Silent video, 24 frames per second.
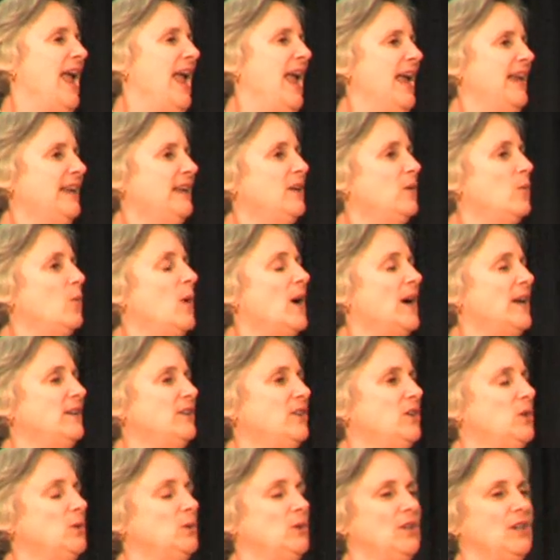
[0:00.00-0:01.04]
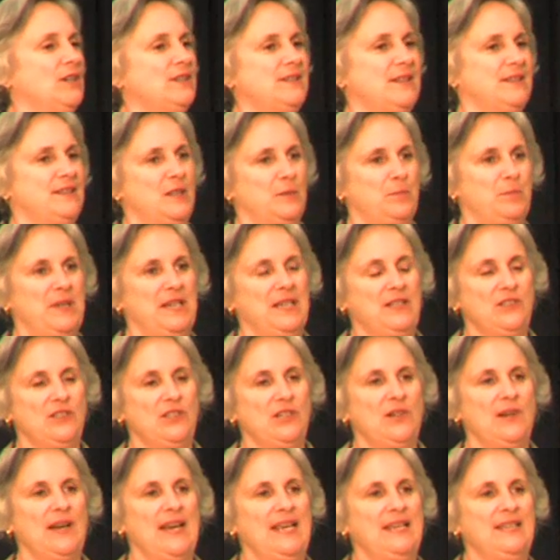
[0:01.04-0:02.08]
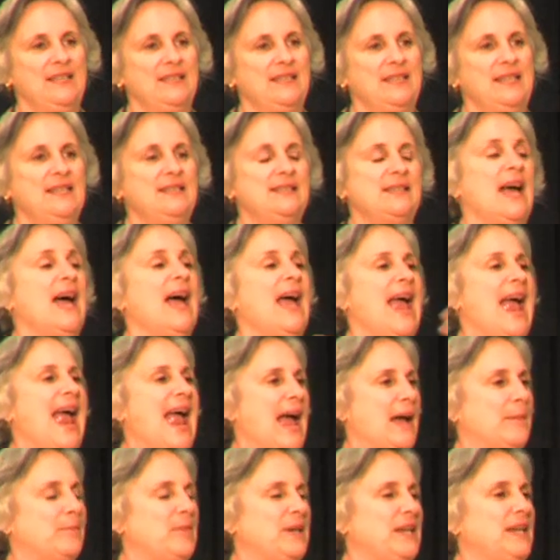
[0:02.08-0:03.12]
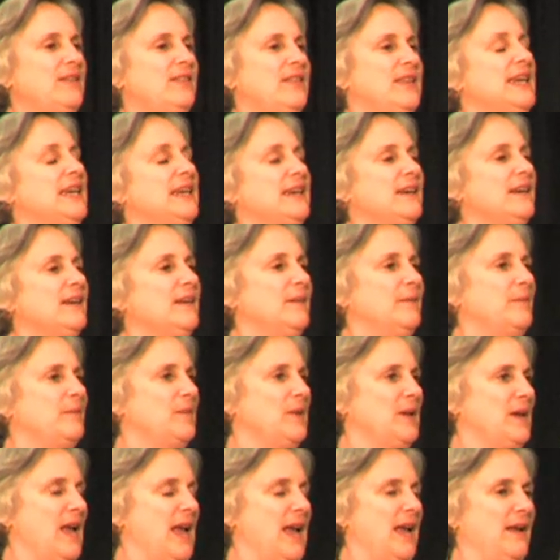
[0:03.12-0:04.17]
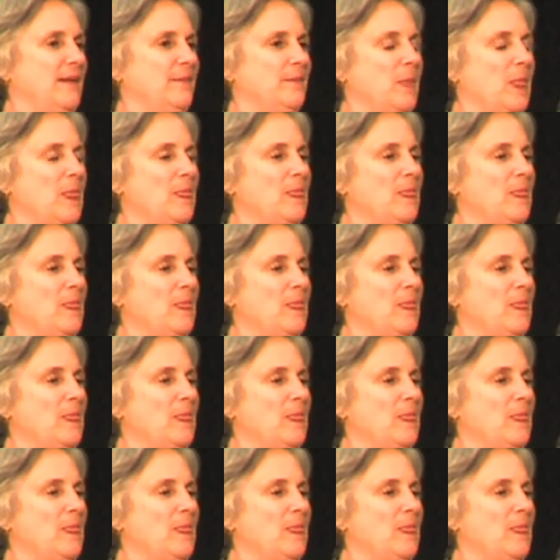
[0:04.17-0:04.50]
Anyone who looks at the picture and sees a happy thing, okay,